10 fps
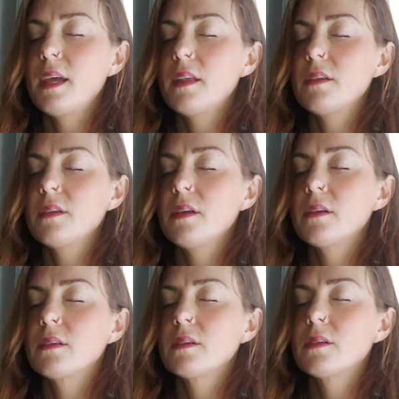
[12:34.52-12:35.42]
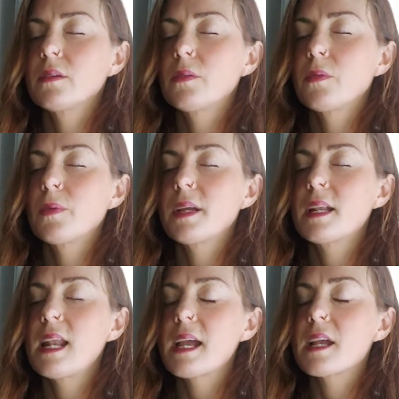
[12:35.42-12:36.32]
then we
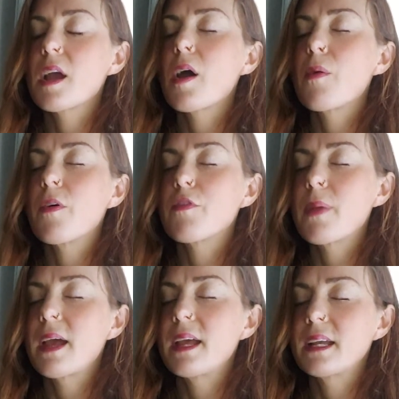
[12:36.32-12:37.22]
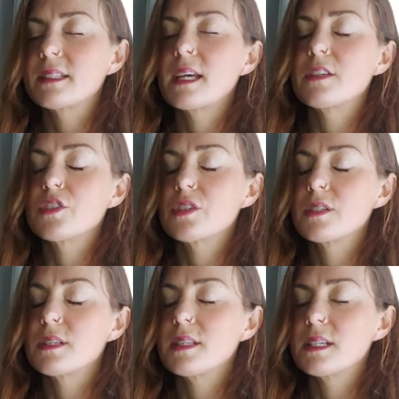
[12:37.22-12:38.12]
can let go of paying attention
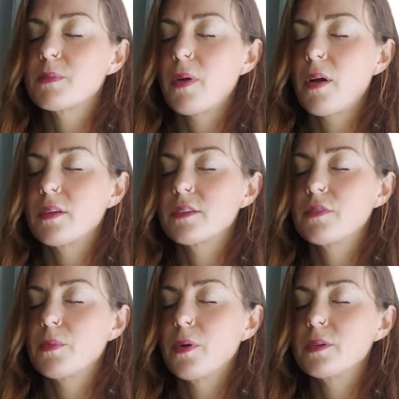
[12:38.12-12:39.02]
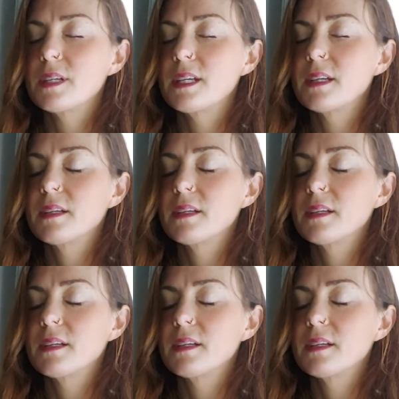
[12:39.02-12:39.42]
to this part of the body.